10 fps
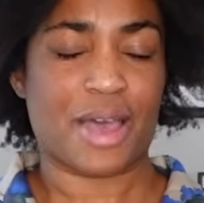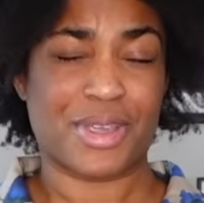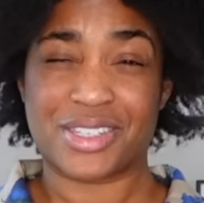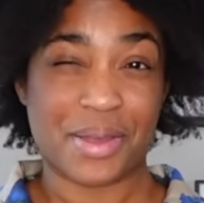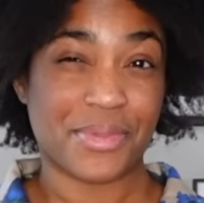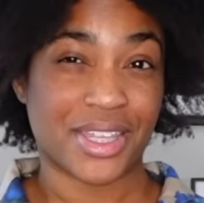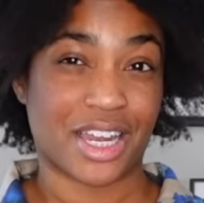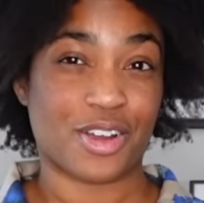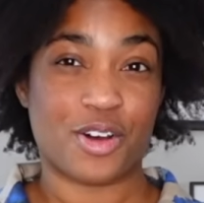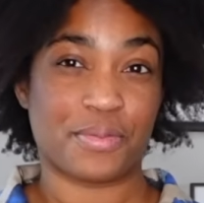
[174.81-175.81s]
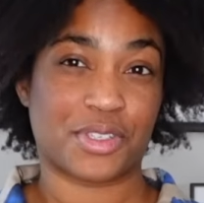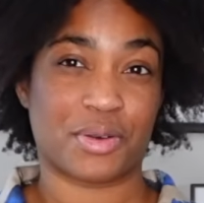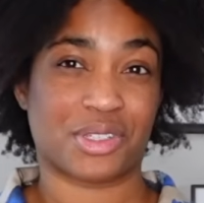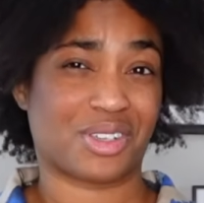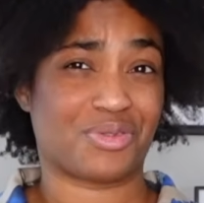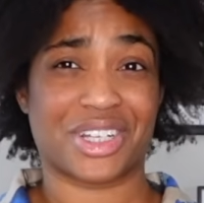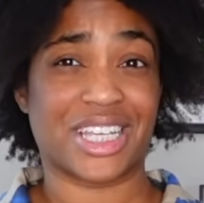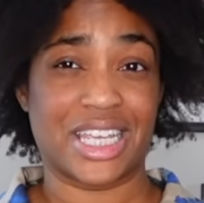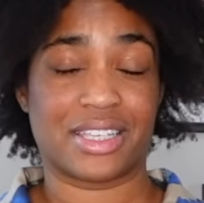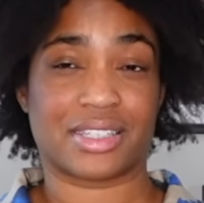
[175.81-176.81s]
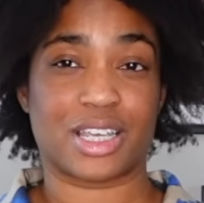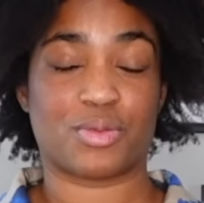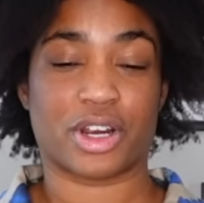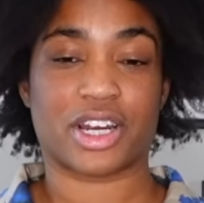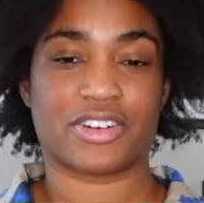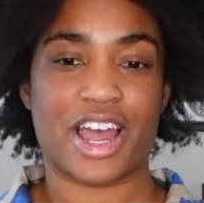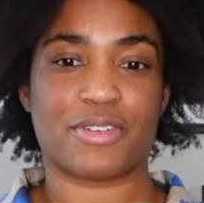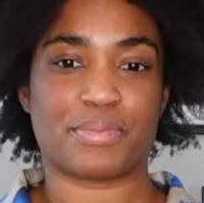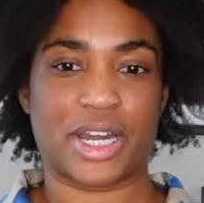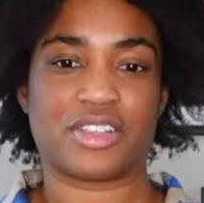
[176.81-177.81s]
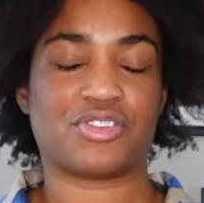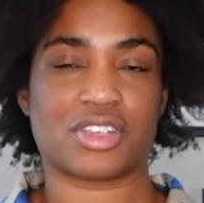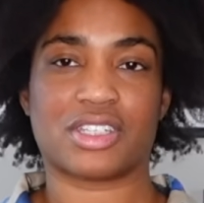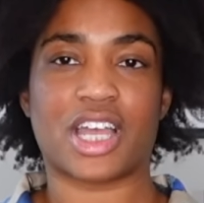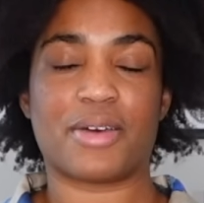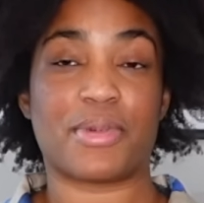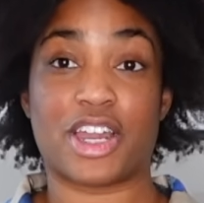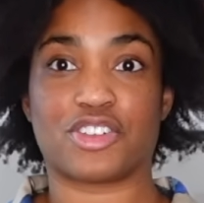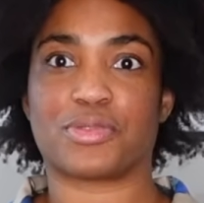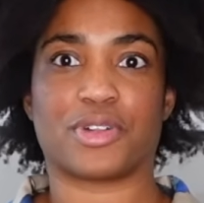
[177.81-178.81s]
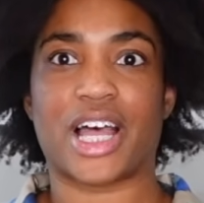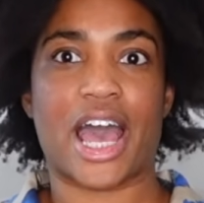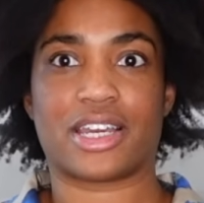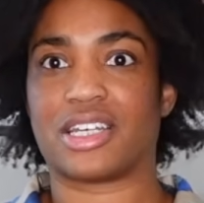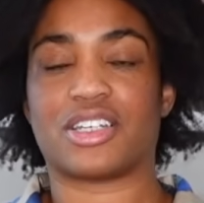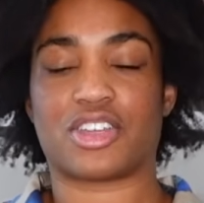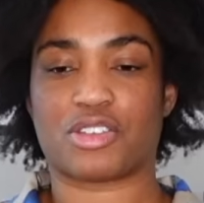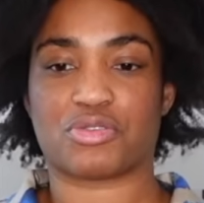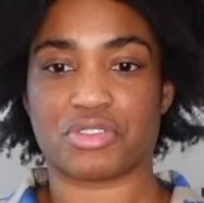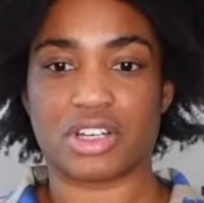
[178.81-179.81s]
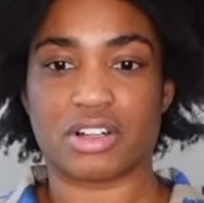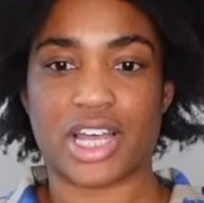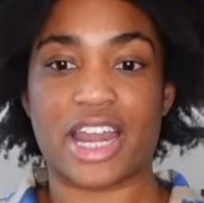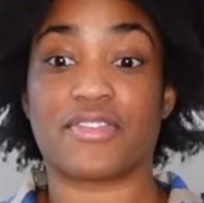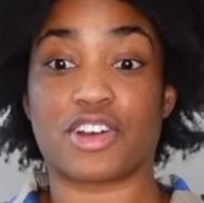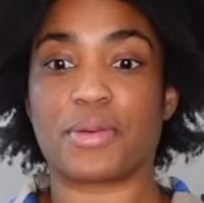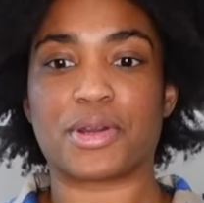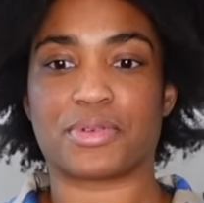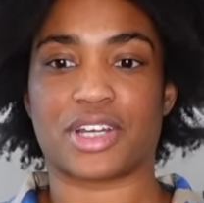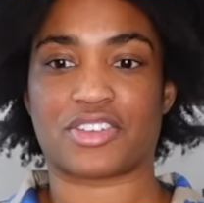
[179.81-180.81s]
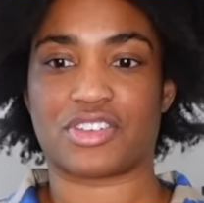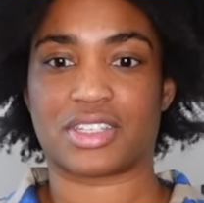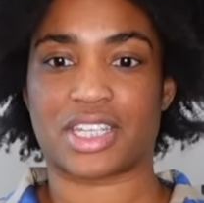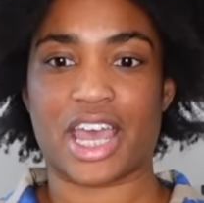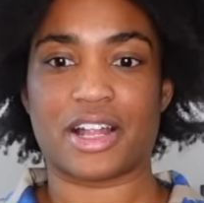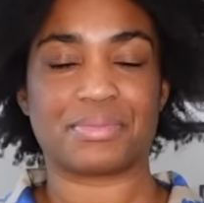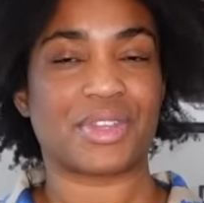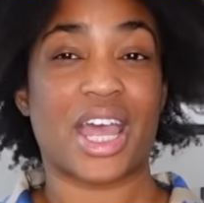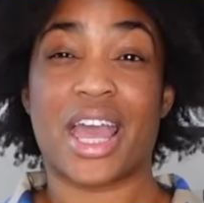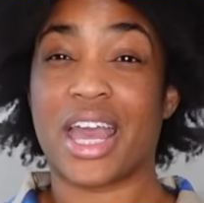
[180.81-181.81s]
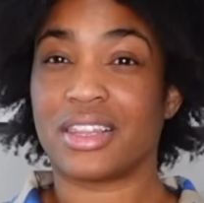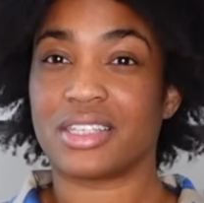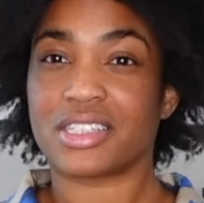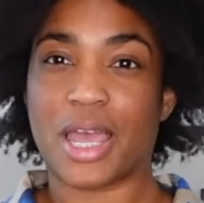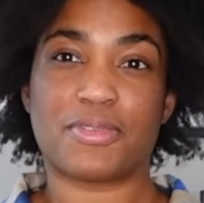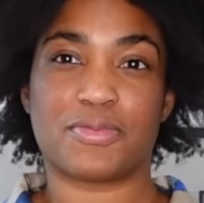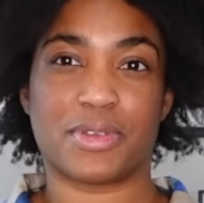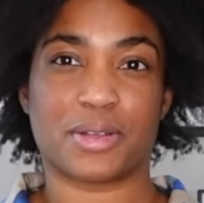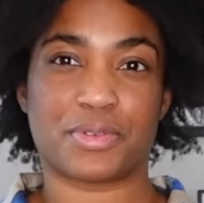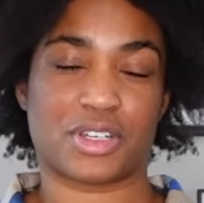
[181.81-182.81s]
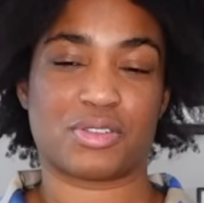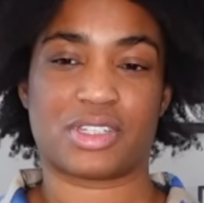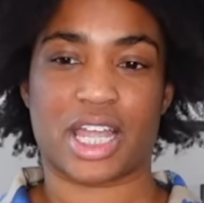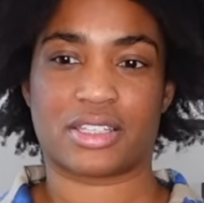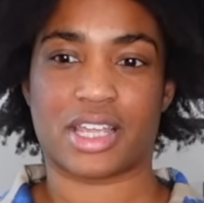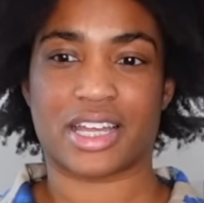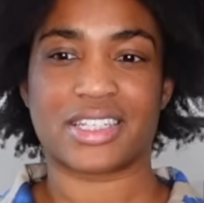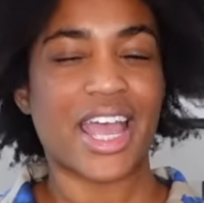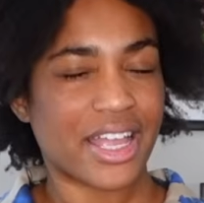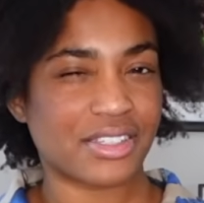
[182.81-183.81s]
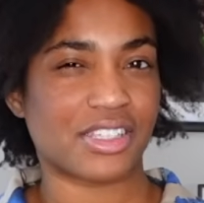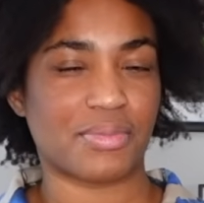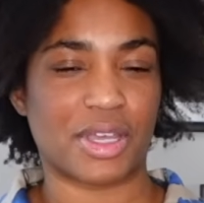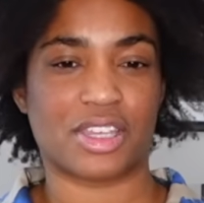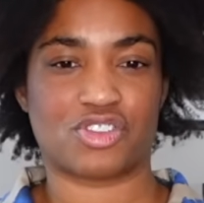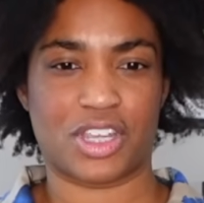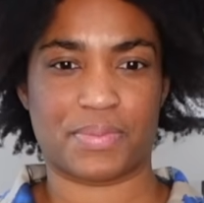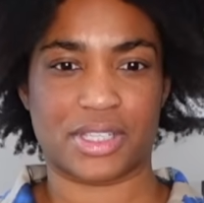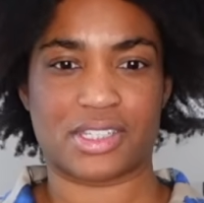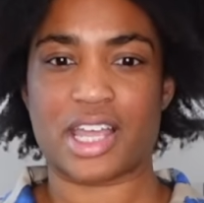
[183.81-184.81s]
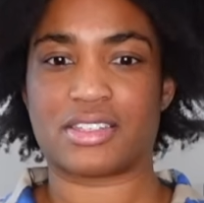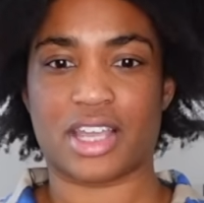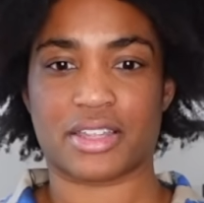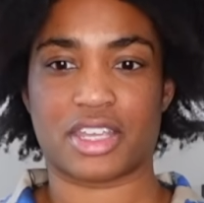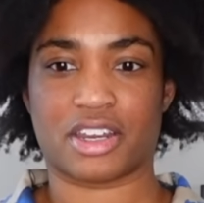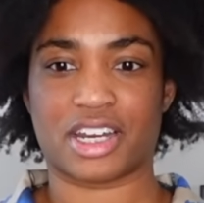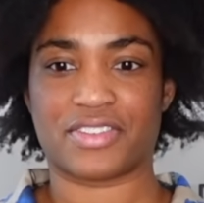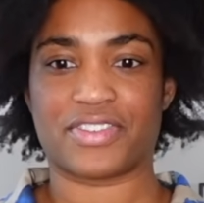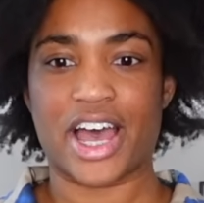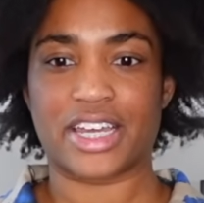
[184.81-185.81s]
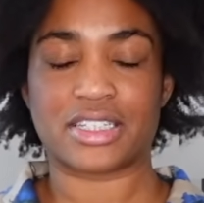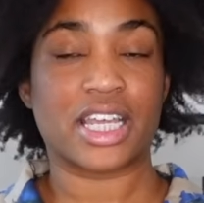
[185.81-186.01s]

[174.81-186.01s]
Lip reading: It's something that a home sewist could really easily work around, but it's just not manageable at an industrial kind of garment production scale. This type of mill-produced deadstock tends to be the cheapest deadstock that you're going to find.